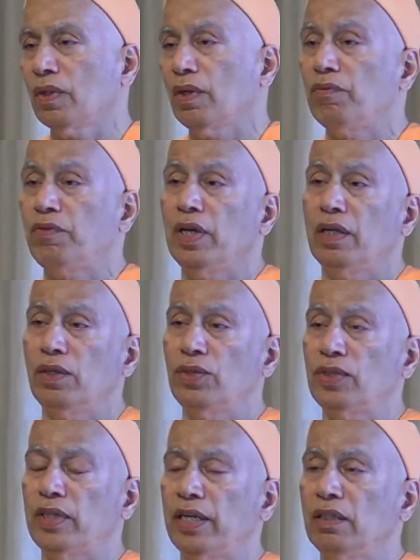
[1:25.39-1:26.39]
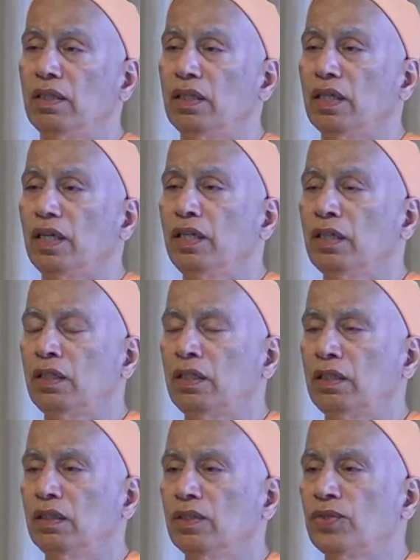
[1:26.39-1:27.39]
if we understand the
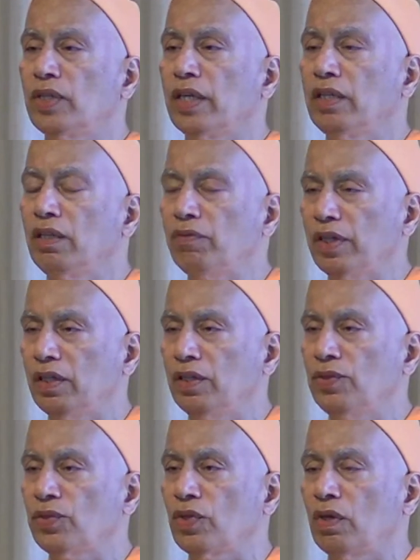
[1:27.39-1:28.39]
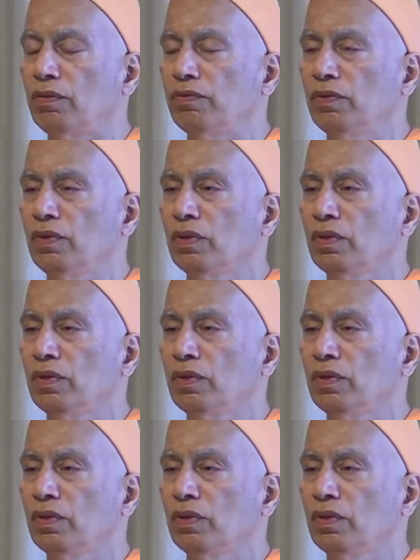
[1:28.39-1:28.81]
inner significance of